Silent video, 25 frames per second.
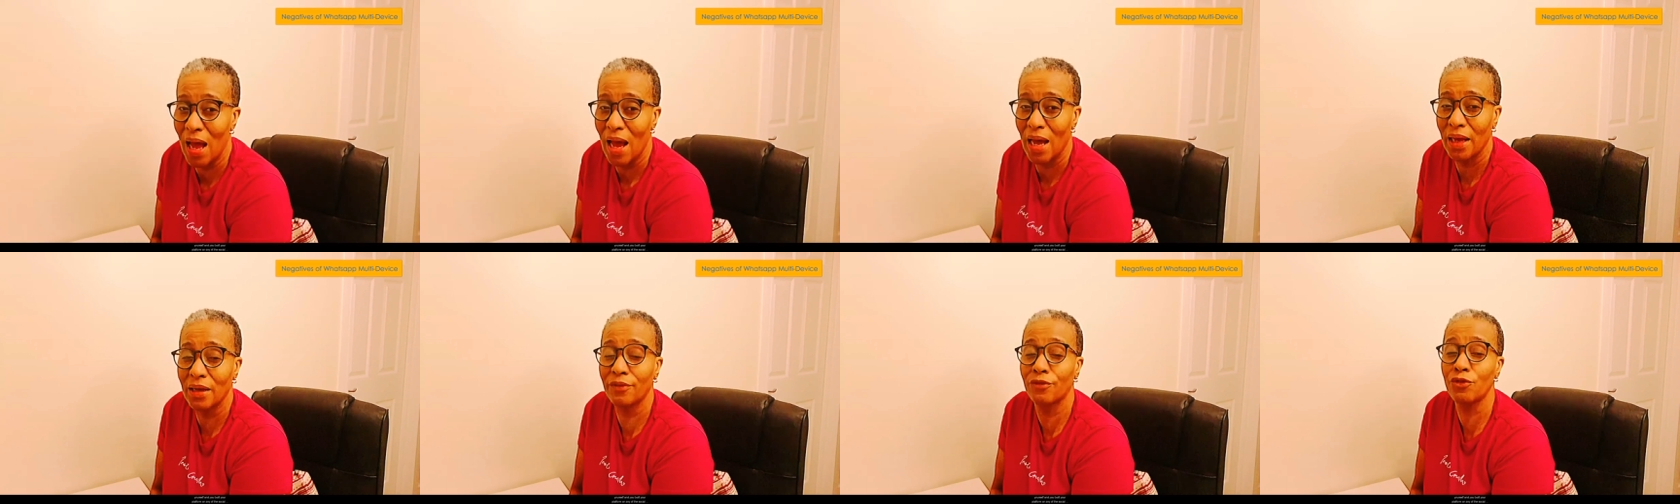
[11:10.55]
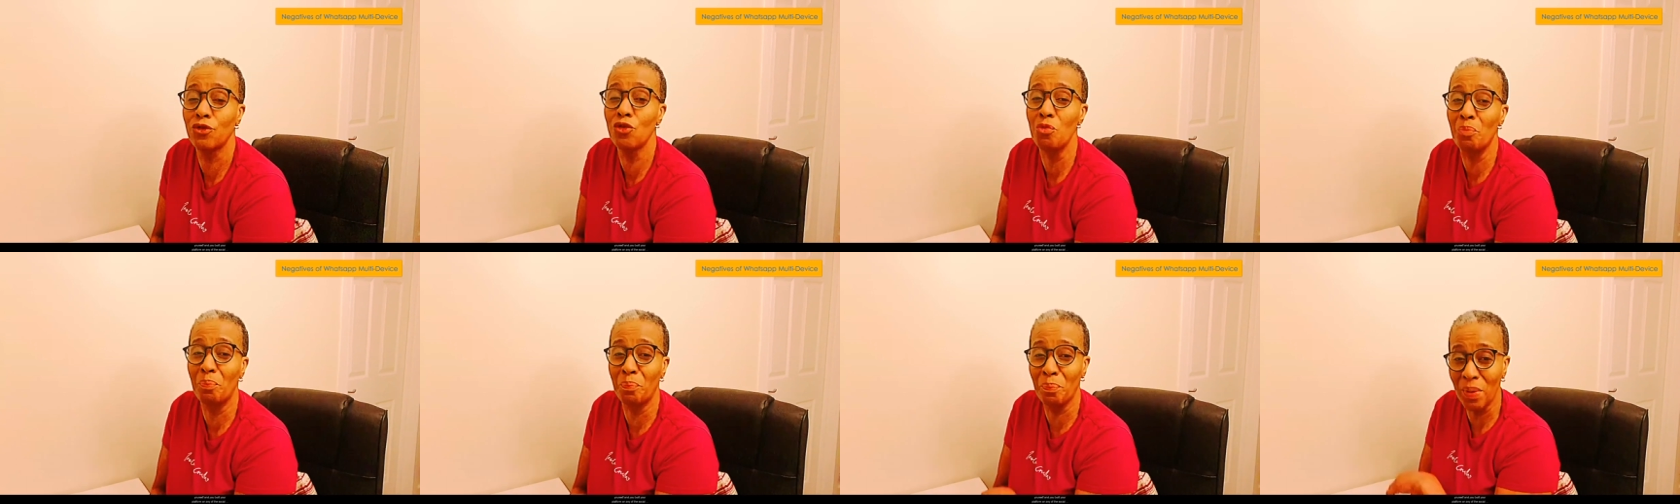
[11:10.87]
And if
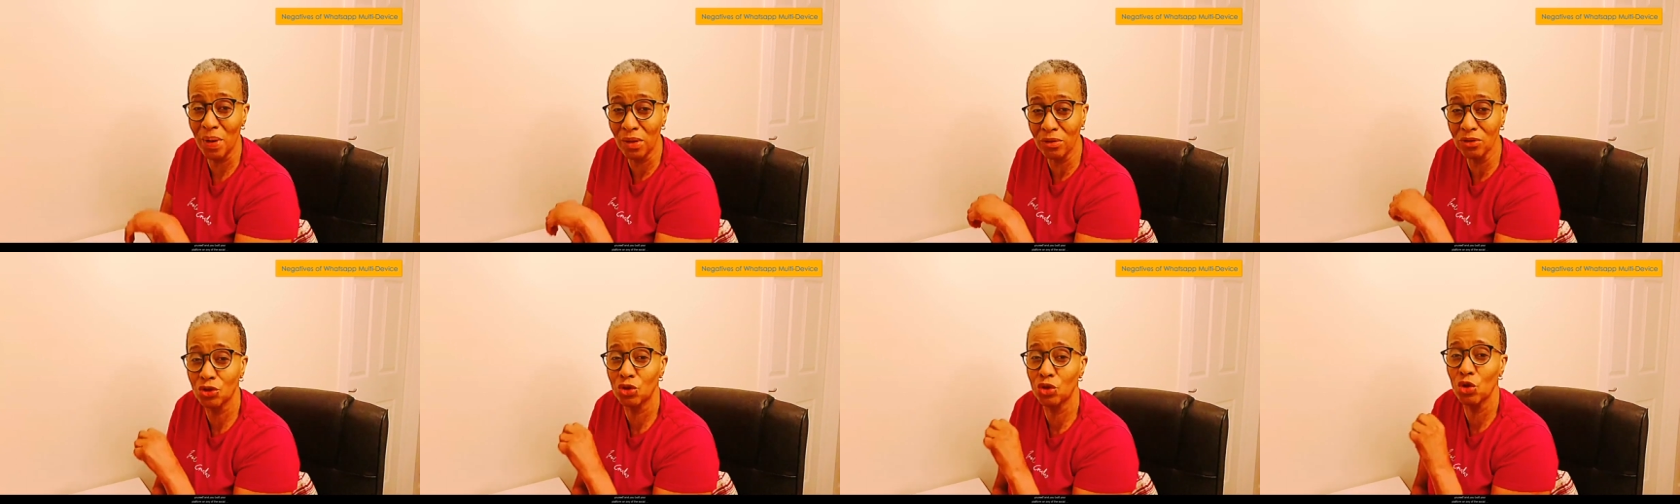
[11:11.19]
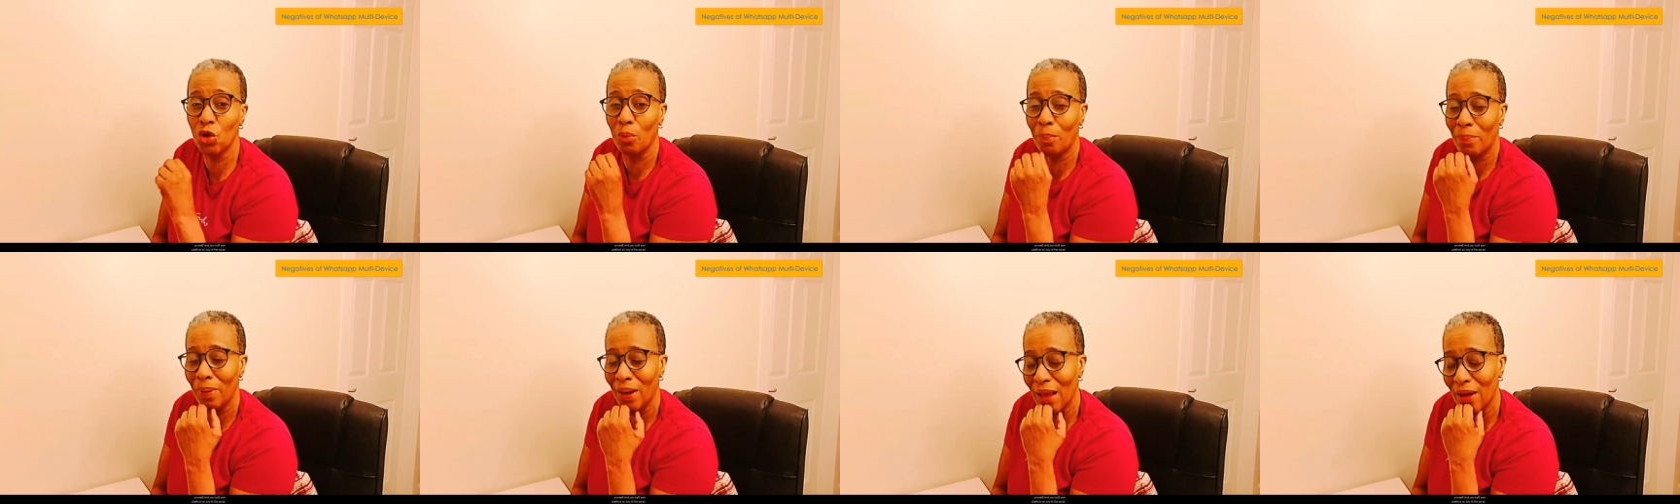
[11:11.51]
you built
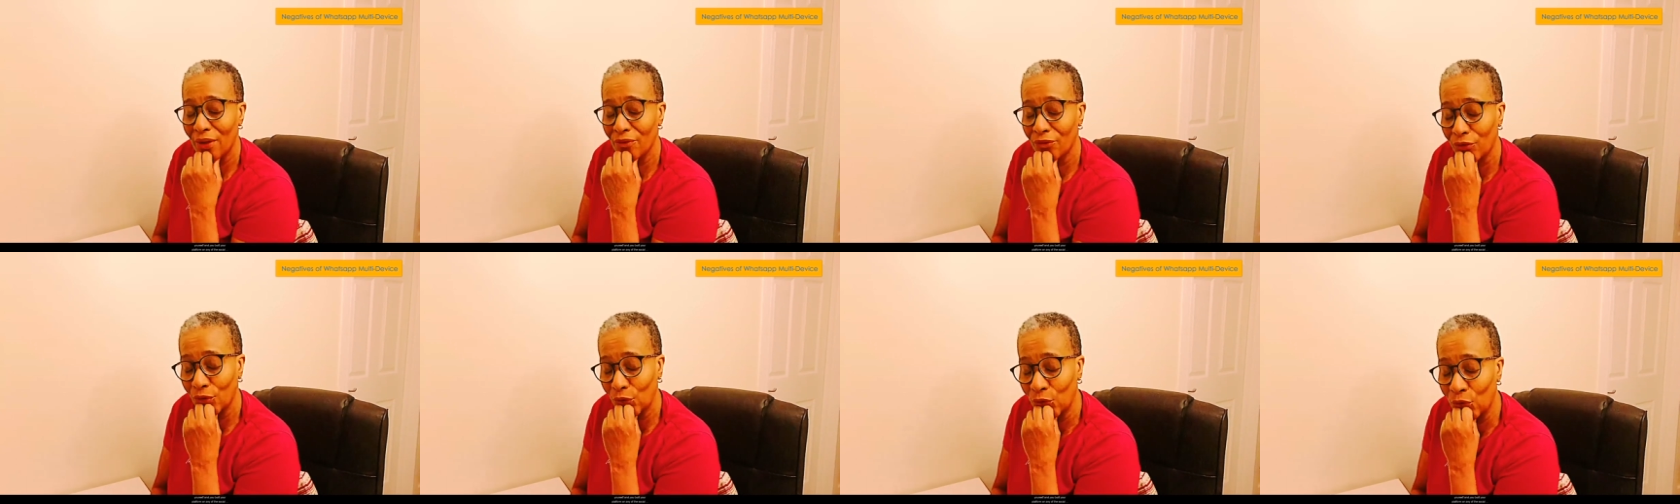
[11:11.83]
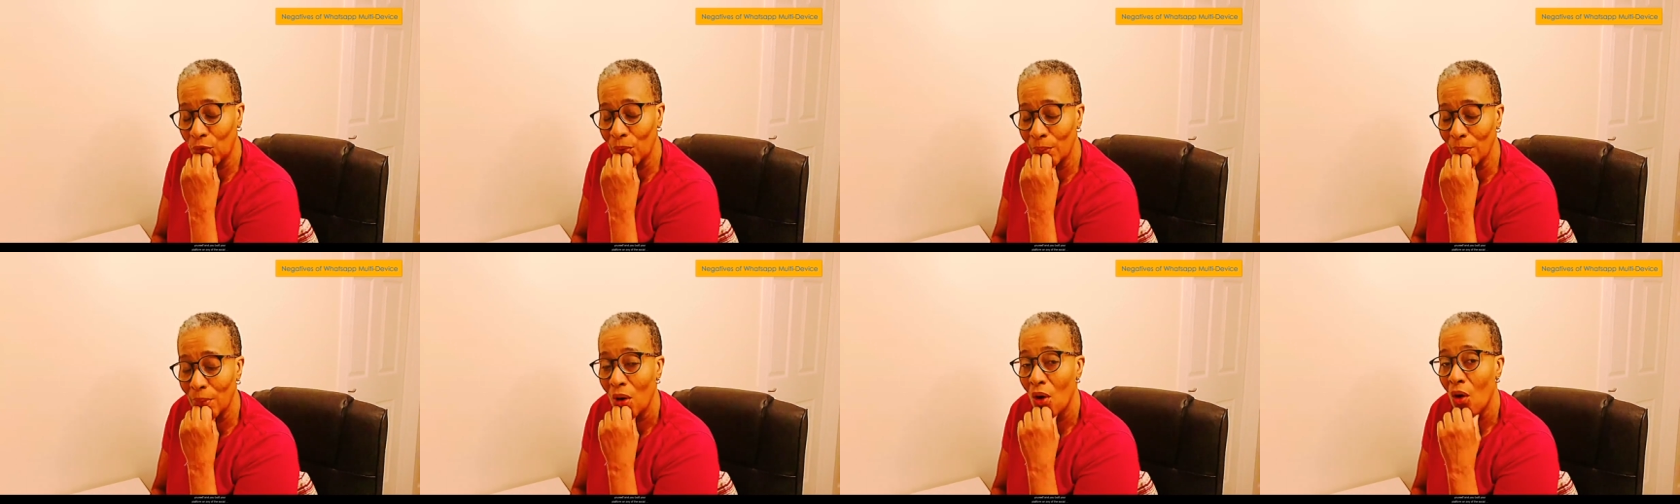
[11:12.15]
your
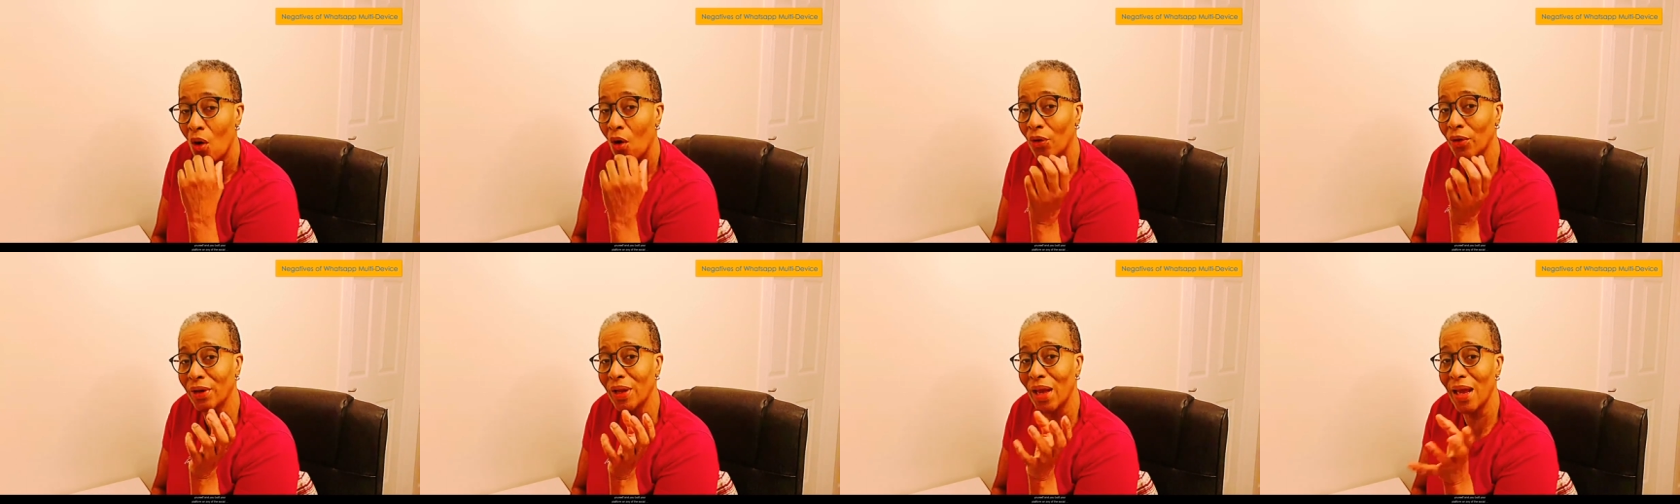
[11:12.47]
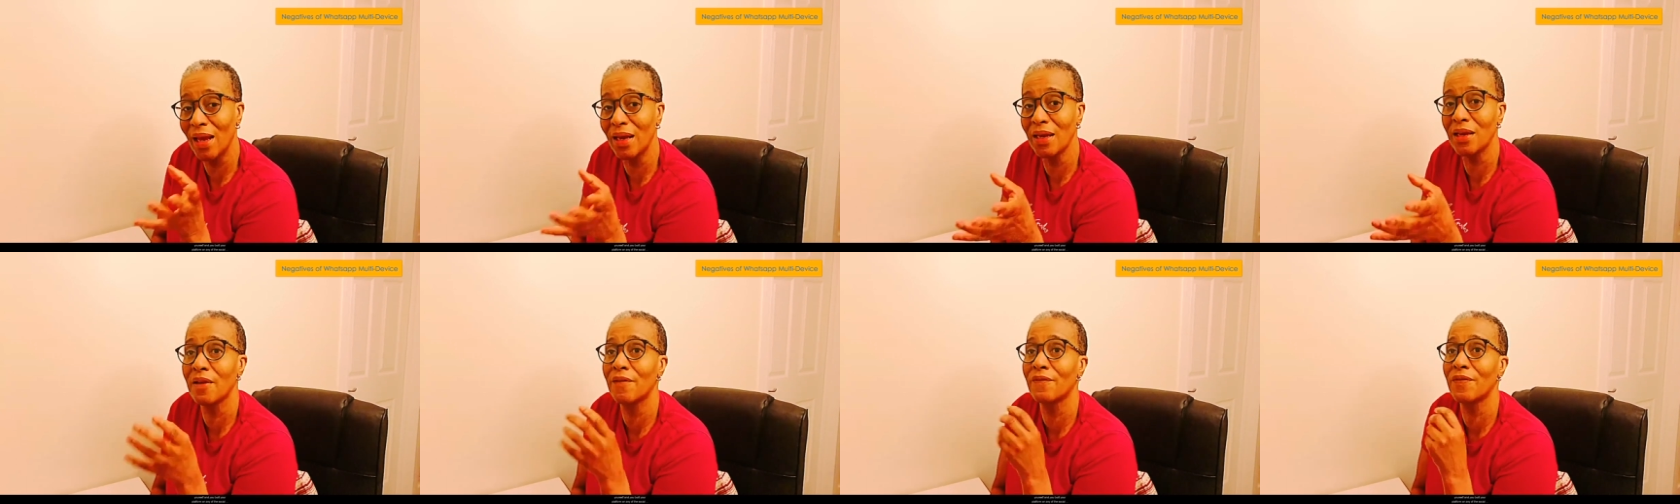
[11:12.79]
platform on
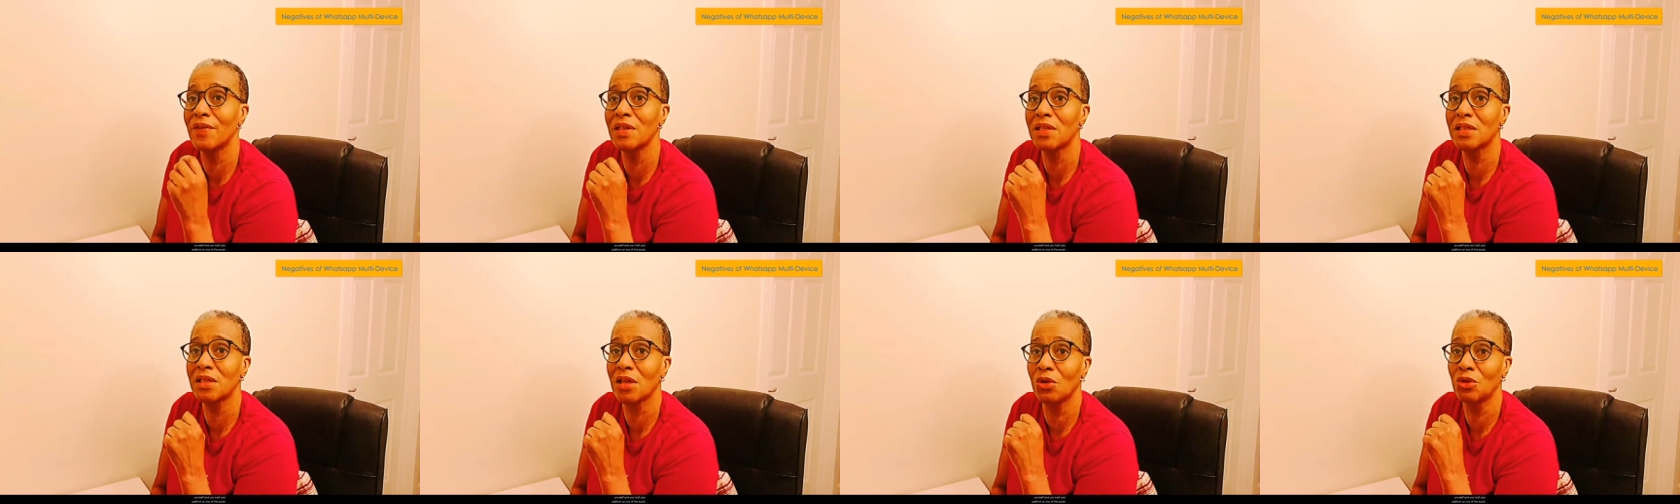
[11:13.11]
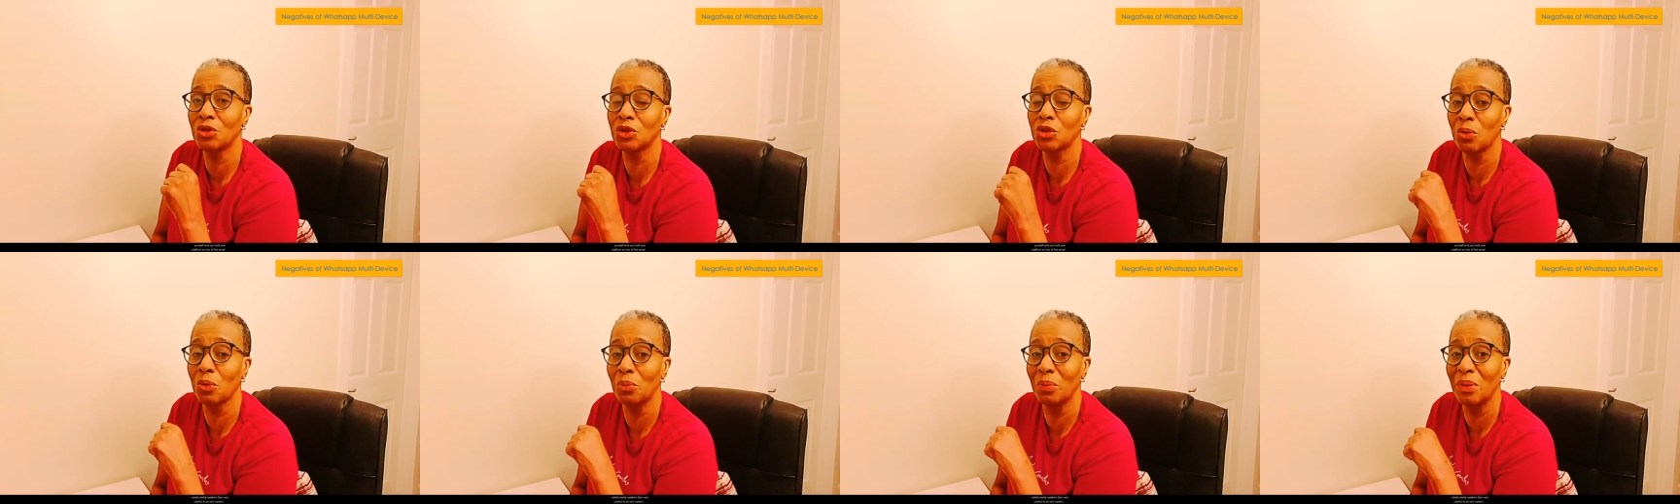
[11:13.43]
any of these
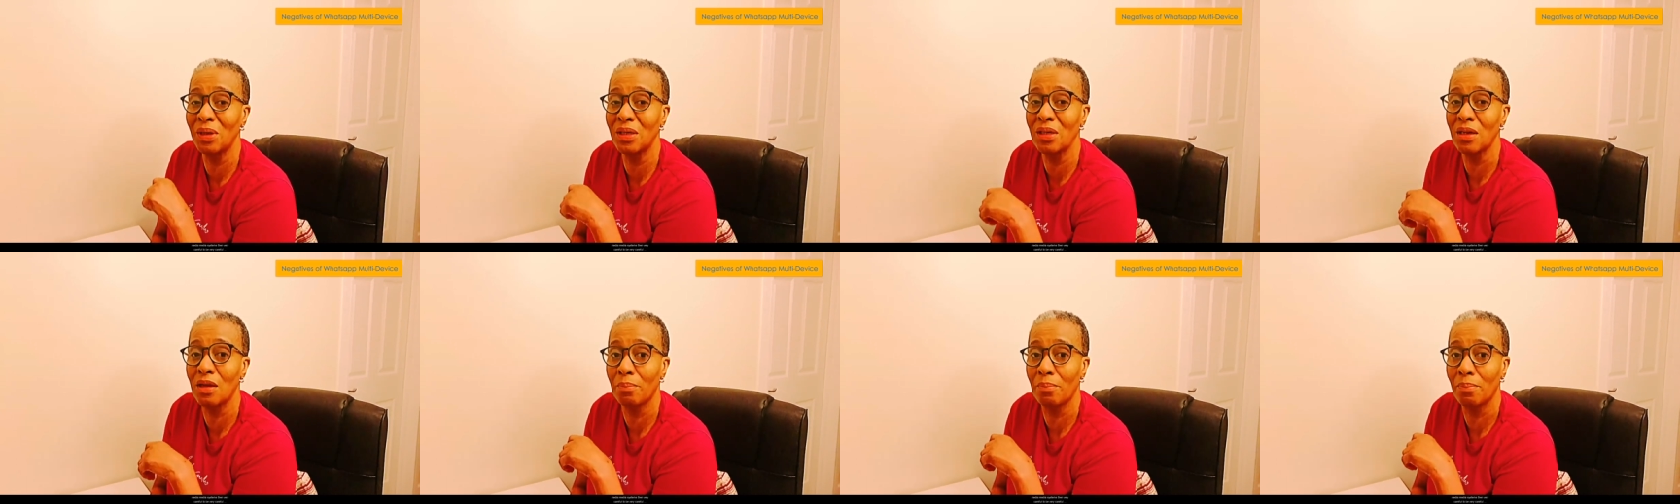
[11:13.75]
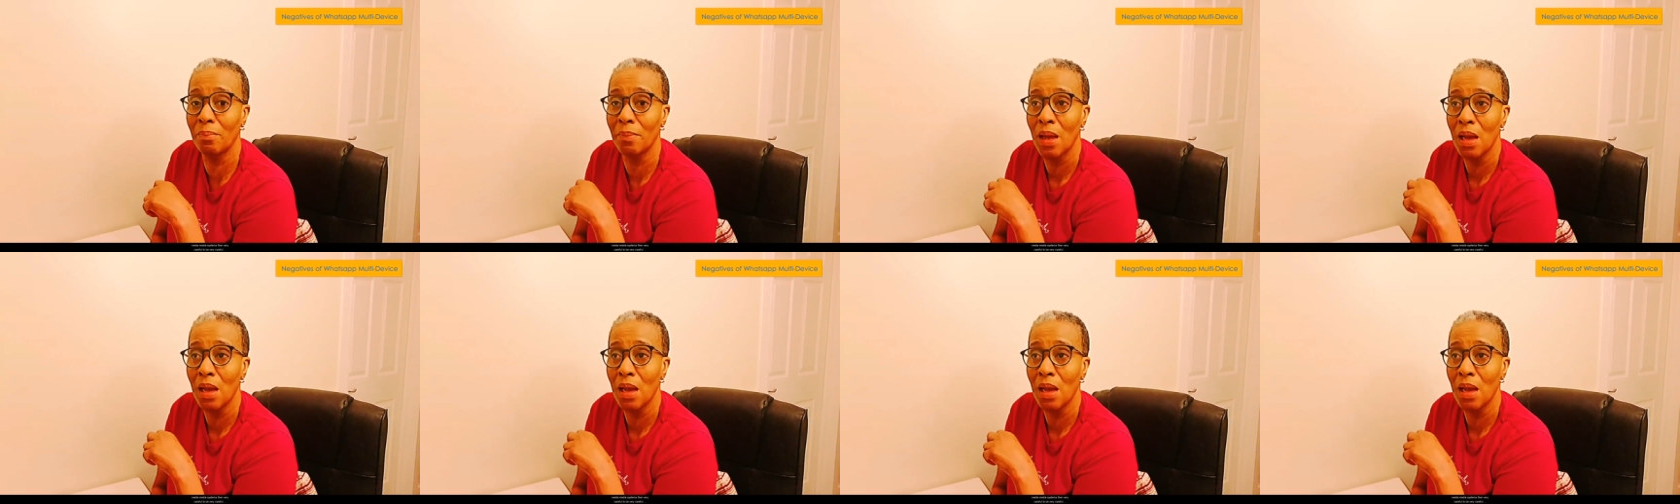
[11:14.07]
social media